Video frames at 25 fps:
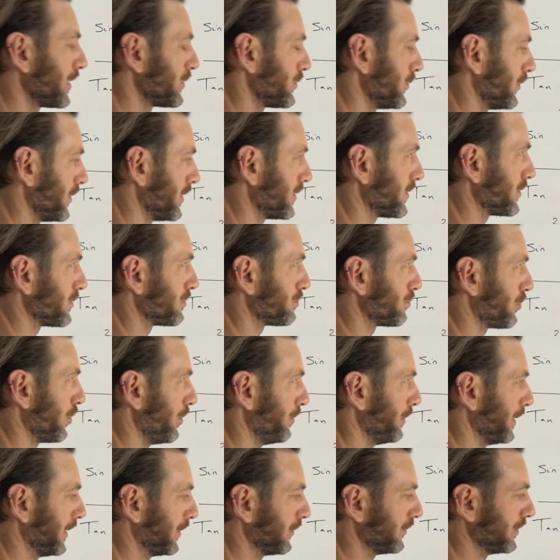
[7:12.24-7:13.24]
So this is
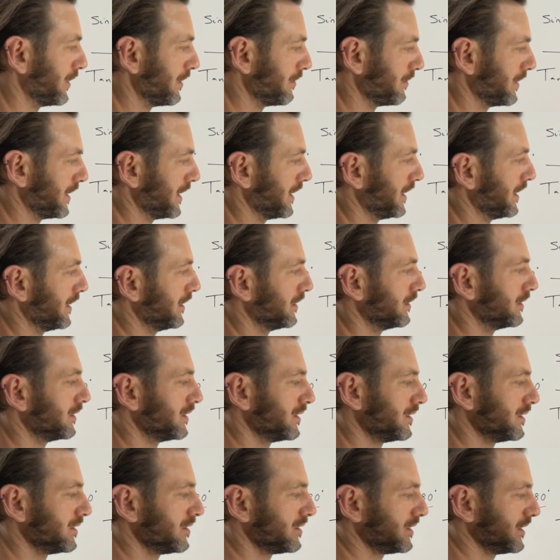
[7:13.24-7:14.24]
probably going to be,
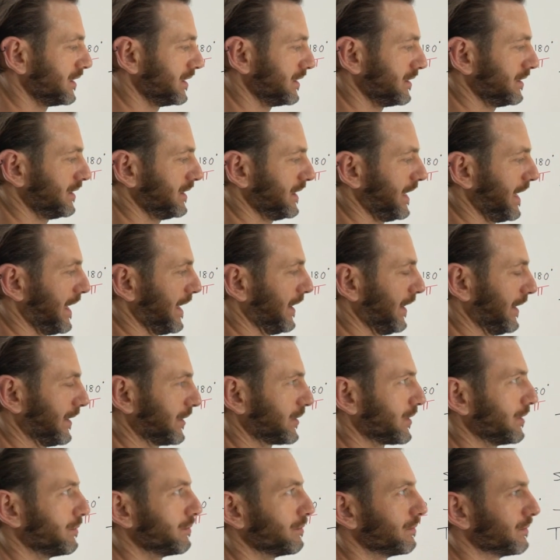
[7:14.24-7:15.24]
yeah,
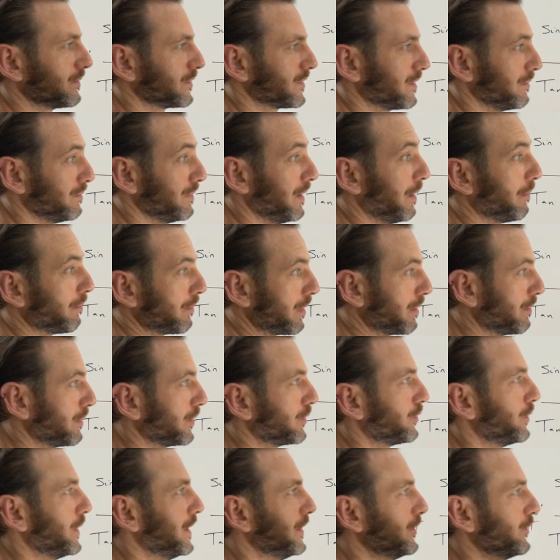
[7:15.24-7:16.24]
like some, some number
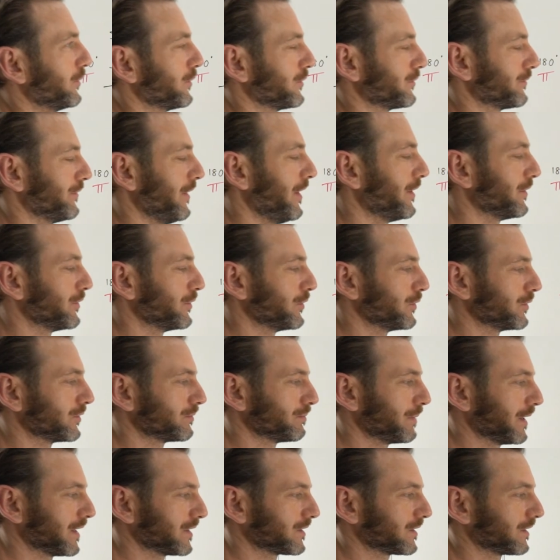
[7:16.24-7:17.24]
between those
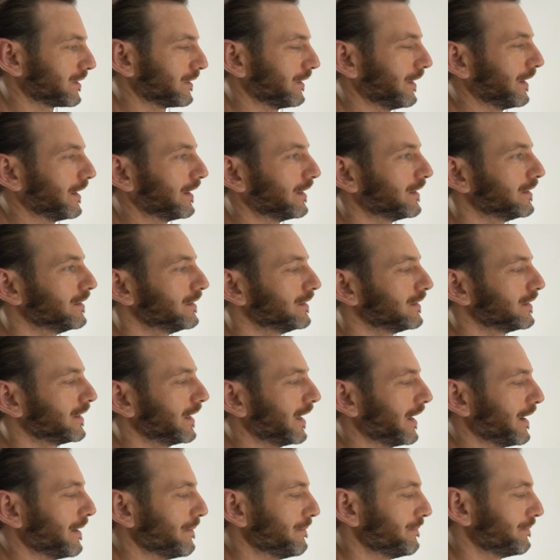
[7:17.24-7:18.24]
values basically
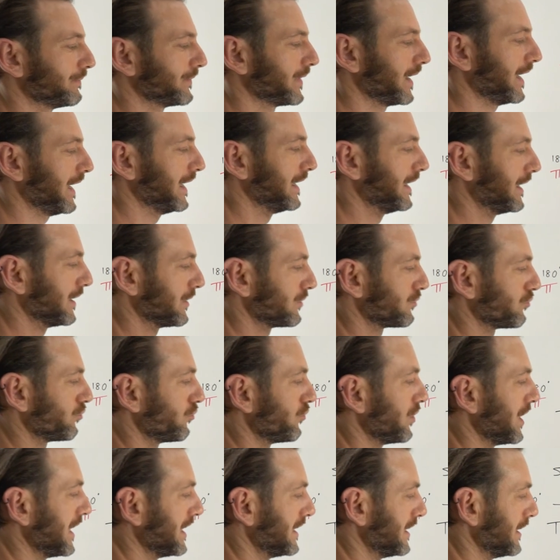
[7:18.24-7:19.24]
um, in its
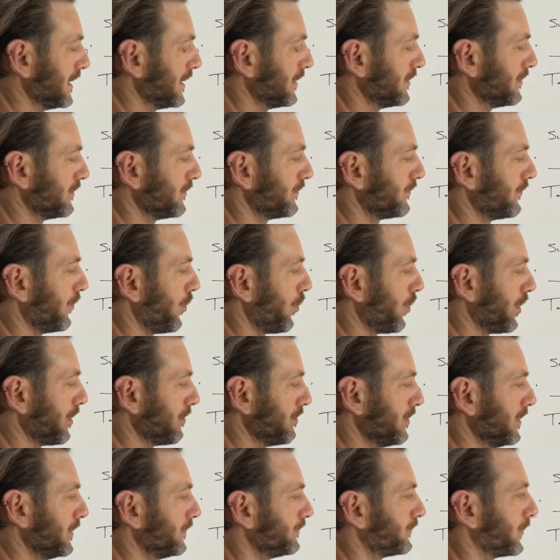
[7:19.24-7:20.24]
radian
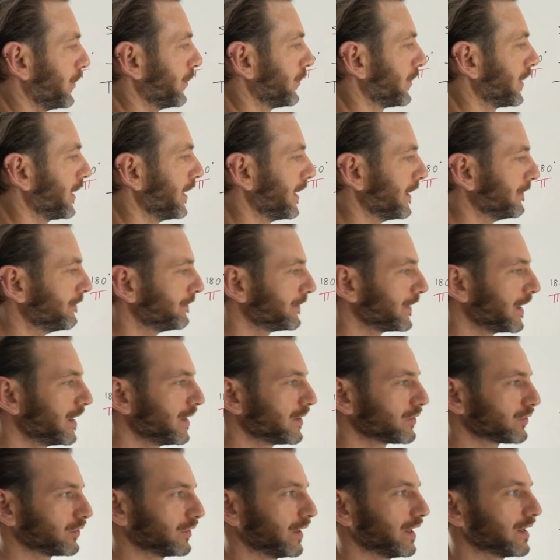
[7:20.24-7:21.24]
form. Okay,
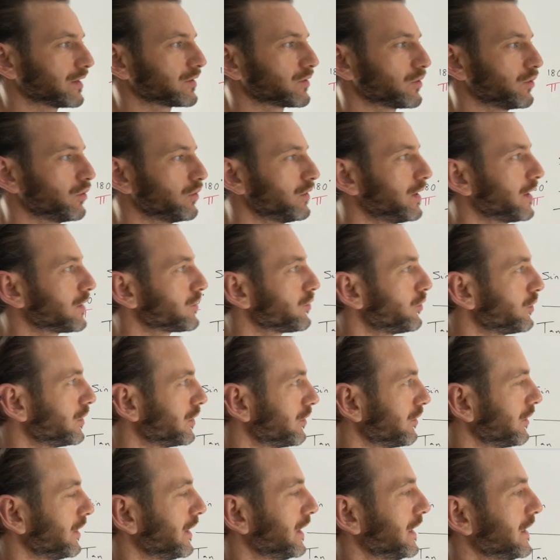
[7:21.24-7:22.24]
so that's, that's all
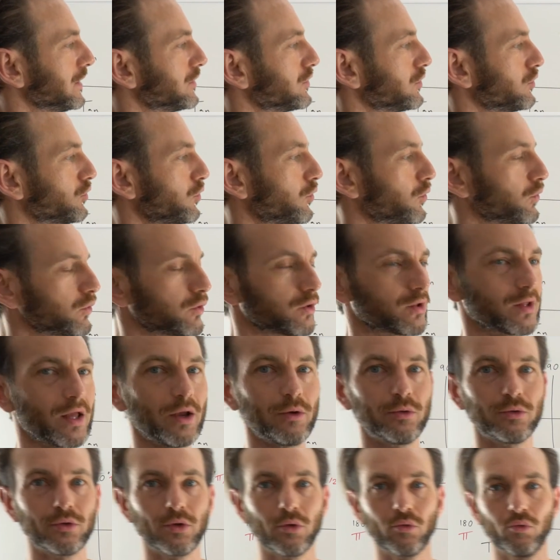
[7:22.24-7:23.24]
you really need to know, just
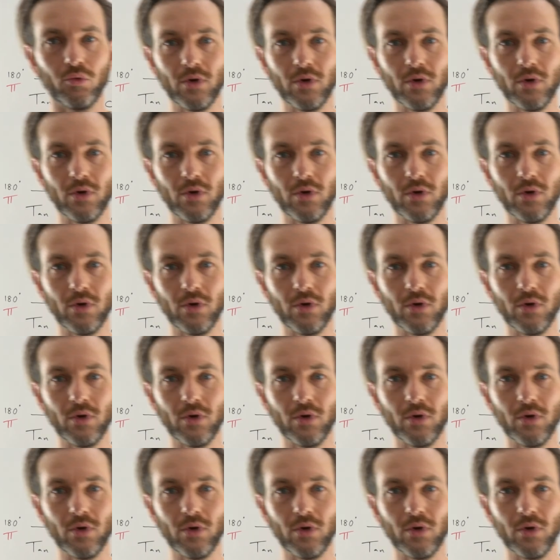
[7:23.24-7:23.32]
how to